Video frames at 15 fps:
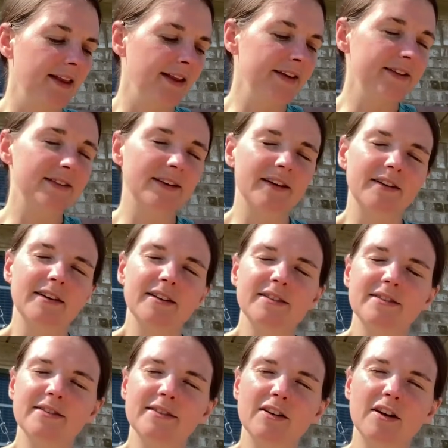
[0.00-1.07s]
like I said,
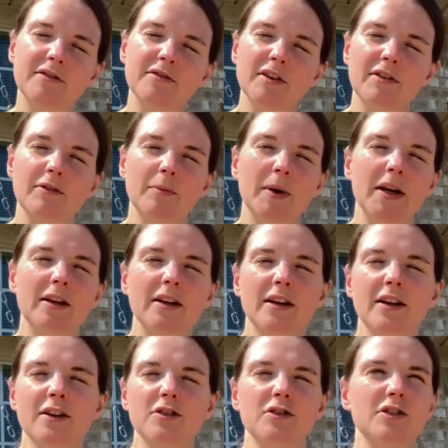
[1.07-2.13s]
it's not for everybody, and
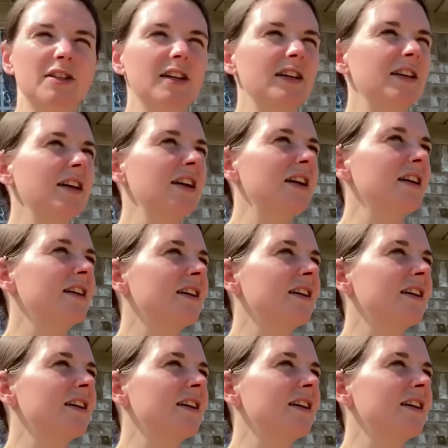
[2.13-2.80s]
I understand that.